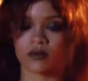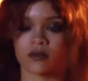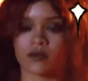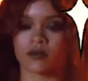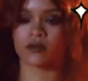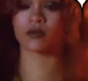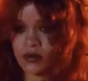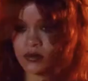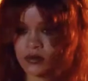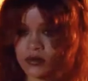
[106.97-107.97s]
and
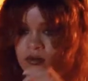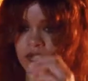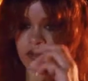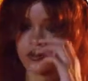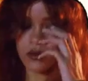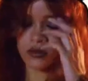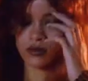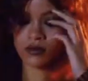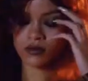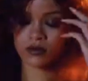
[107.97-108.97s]
situations like that.
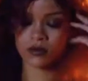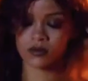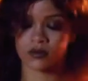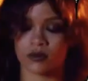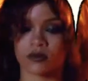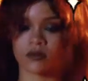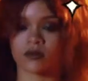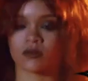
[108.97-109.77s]
But like I say, man,